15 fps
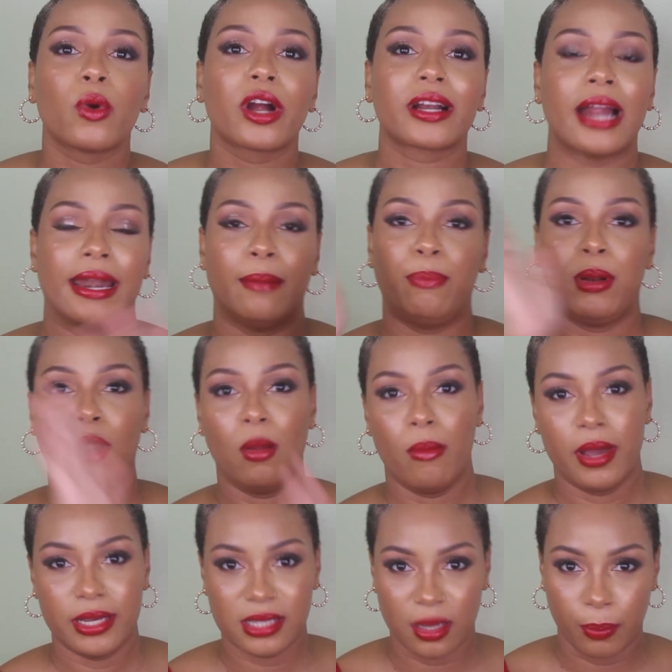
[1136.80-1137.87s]
work that the
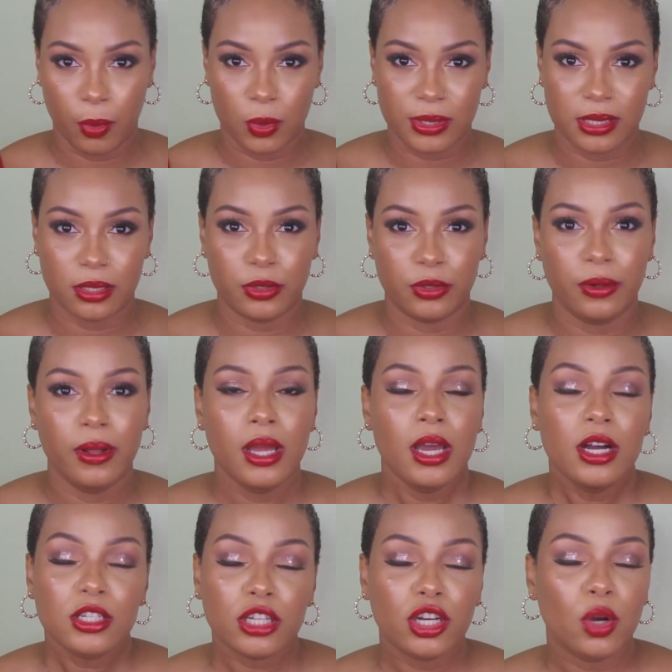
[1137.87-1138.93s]
plumber is supposed to do.
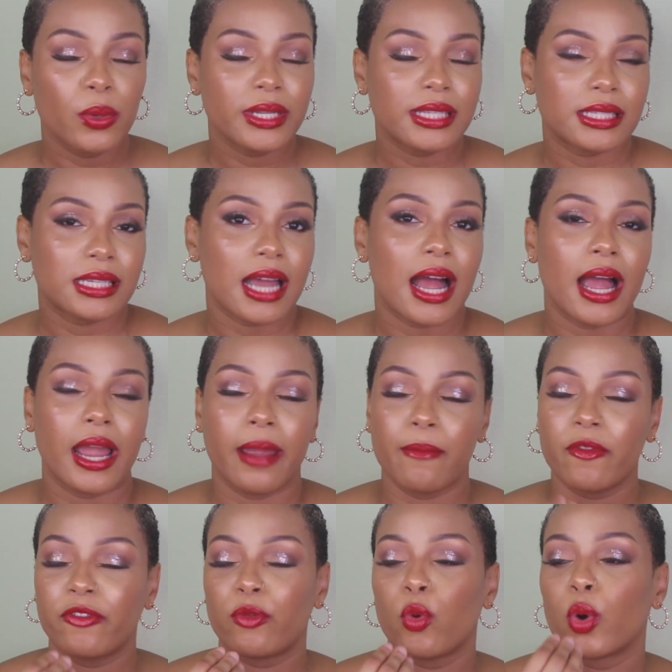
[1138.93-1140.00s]
So now it's time
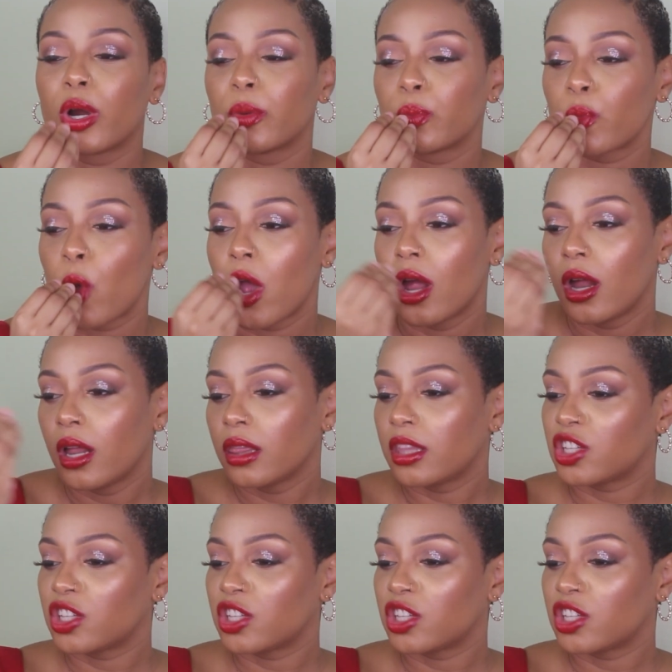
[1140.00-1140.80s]
for the